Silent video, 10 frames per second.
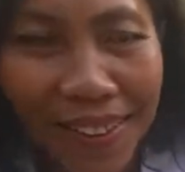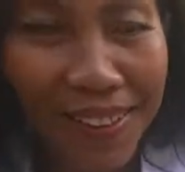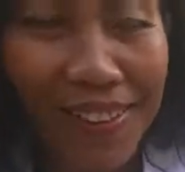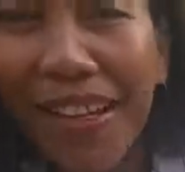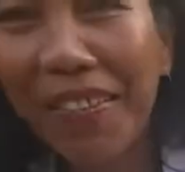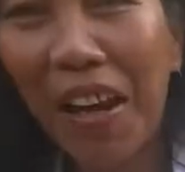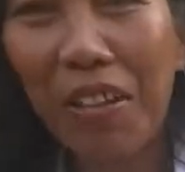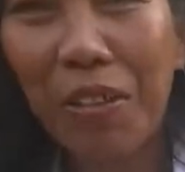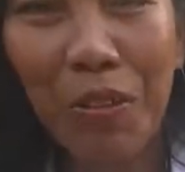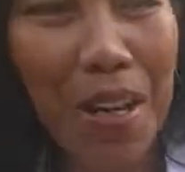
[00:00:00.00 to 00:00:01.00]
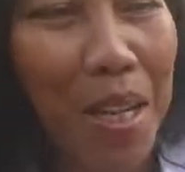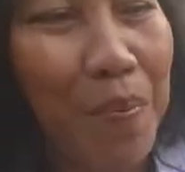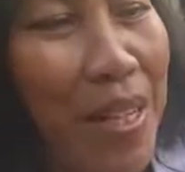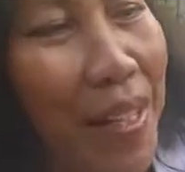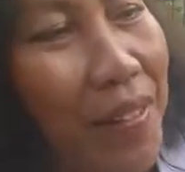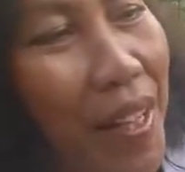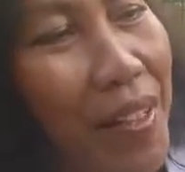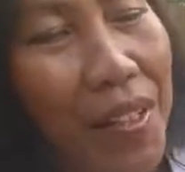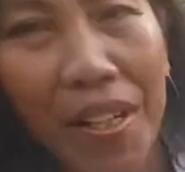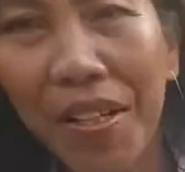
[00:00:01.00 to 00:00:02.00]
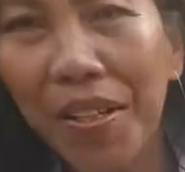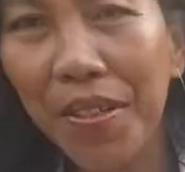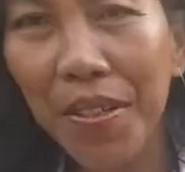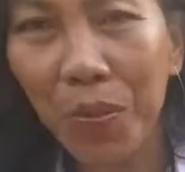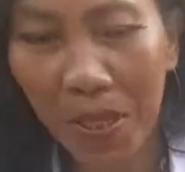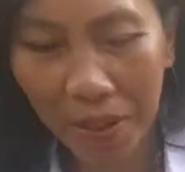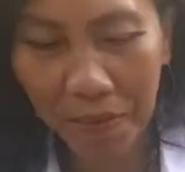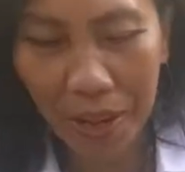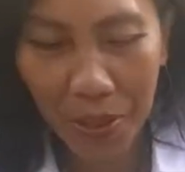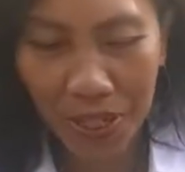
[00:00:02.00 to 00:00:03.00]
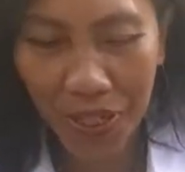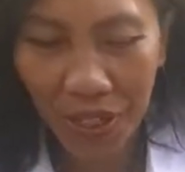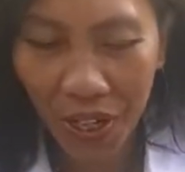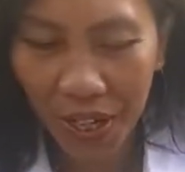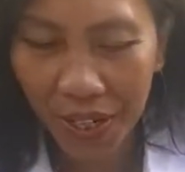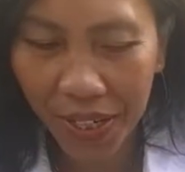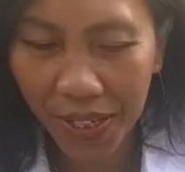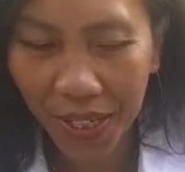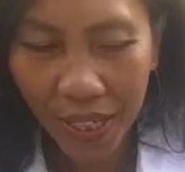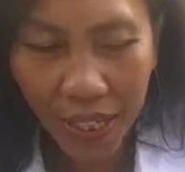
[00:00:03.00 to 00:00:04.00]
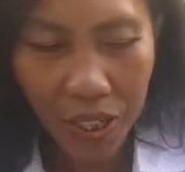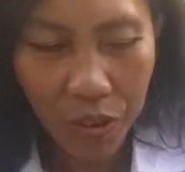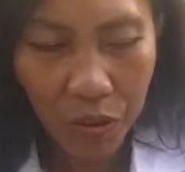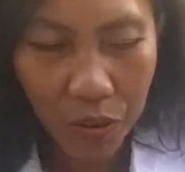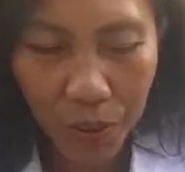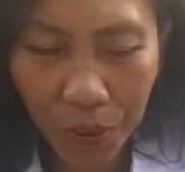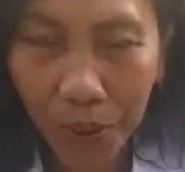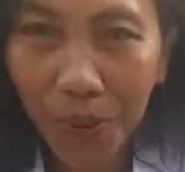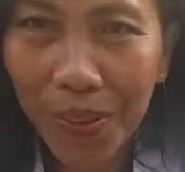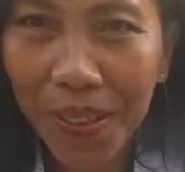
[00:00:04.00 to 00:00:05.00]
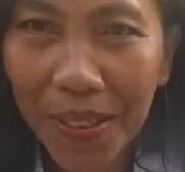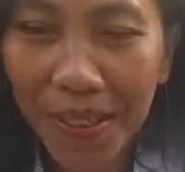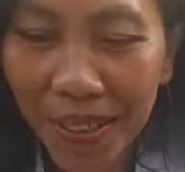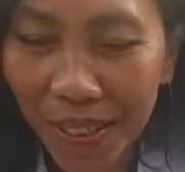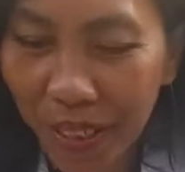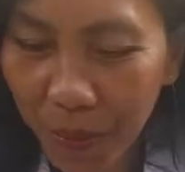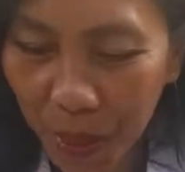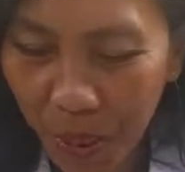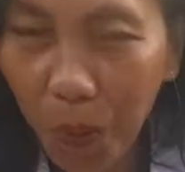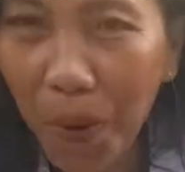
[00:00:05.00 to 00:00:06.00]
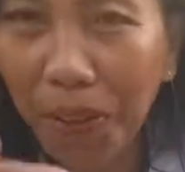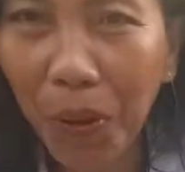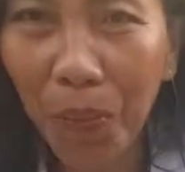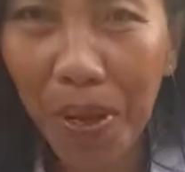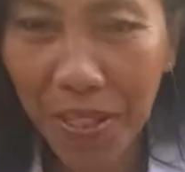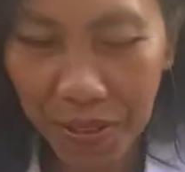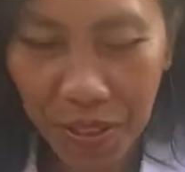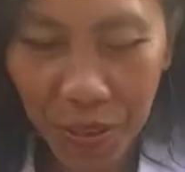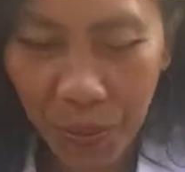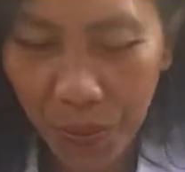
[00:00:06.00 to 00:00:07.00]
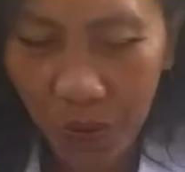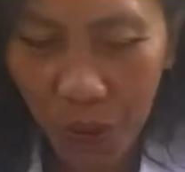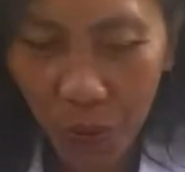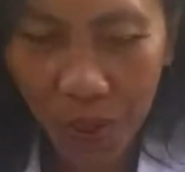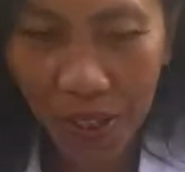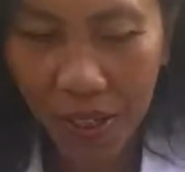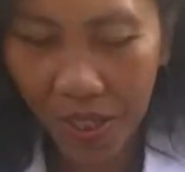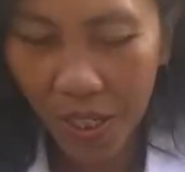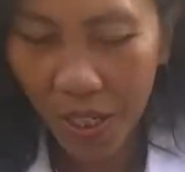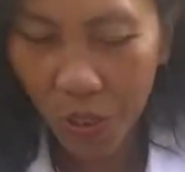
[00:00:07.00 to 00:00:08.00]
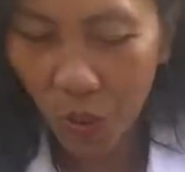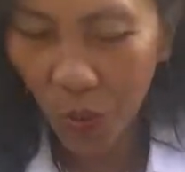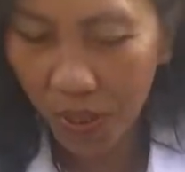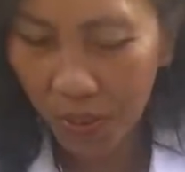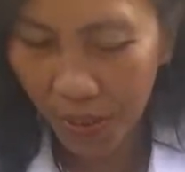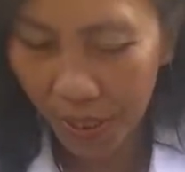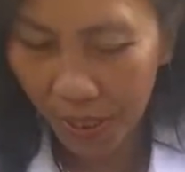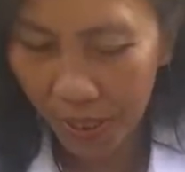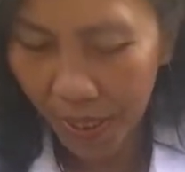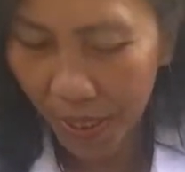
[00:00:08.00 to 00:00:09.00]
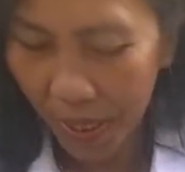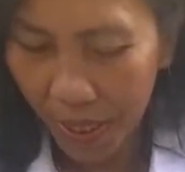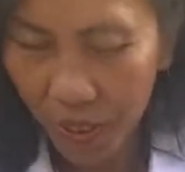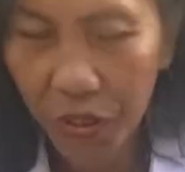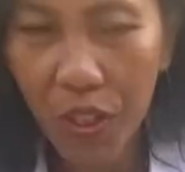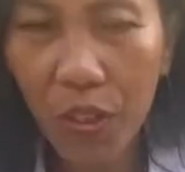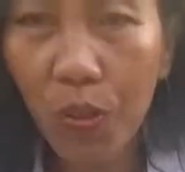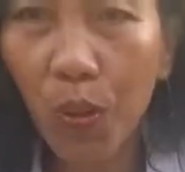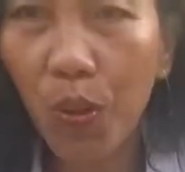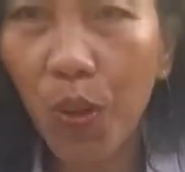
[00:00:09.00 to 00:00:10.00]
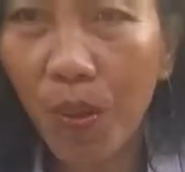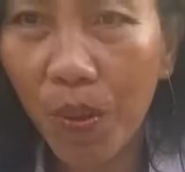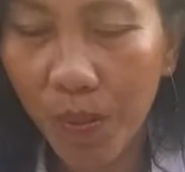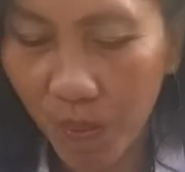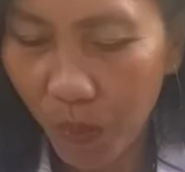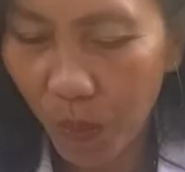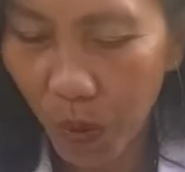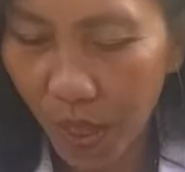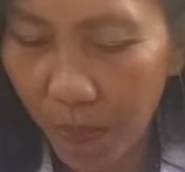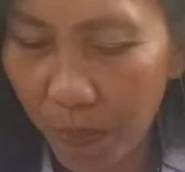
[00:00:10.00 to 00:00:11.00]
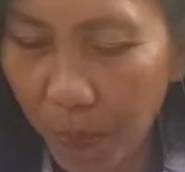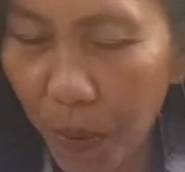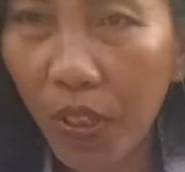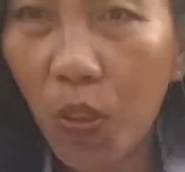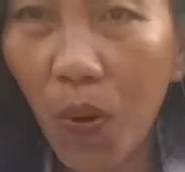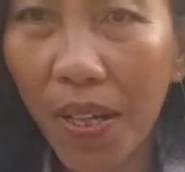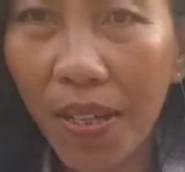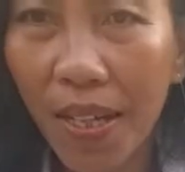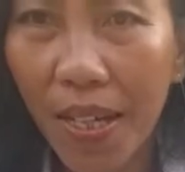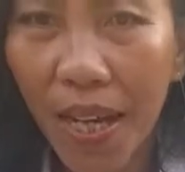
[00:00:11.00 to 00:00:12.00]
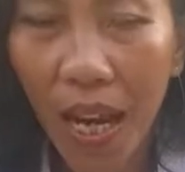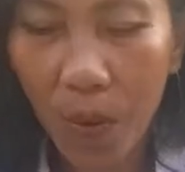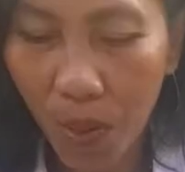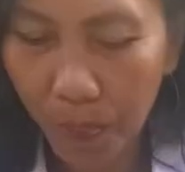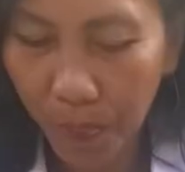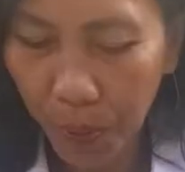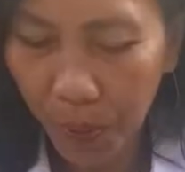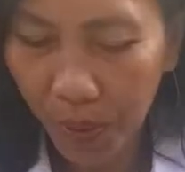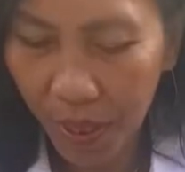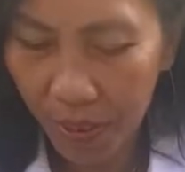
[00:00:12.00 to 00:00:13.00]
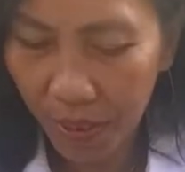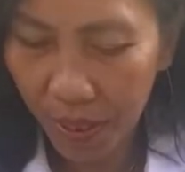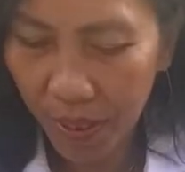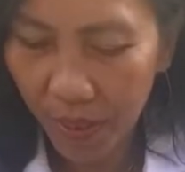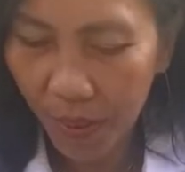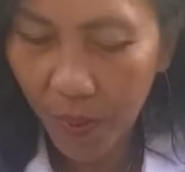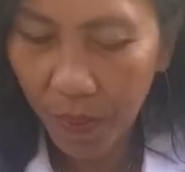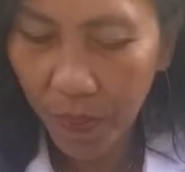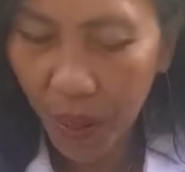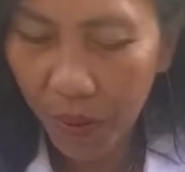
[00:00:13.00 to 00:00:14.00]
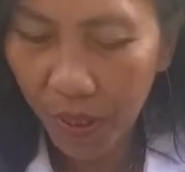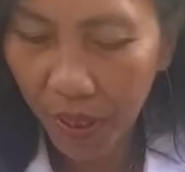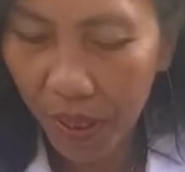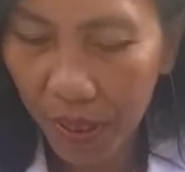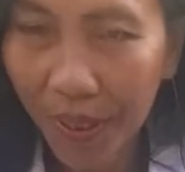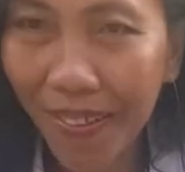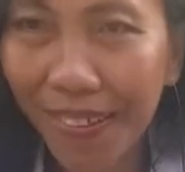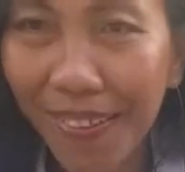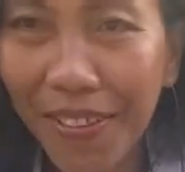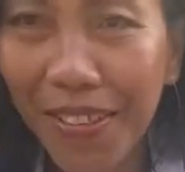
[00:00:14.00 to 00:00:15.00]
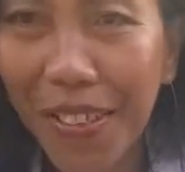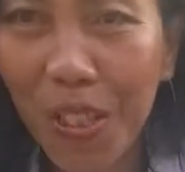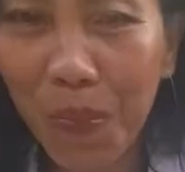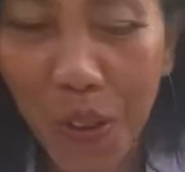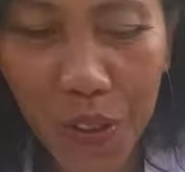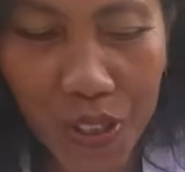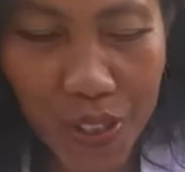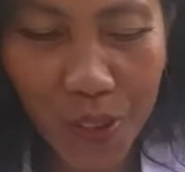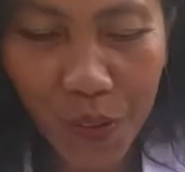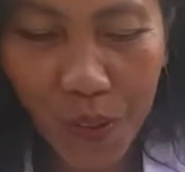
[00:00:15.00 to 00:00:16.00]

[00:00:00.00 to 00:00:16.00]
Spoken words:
All right, guys, so I have the container in here. This is what I found in the garden. So we are going to mix this one here. So what you need is just you can put this one. I will put this powder here. See this powder?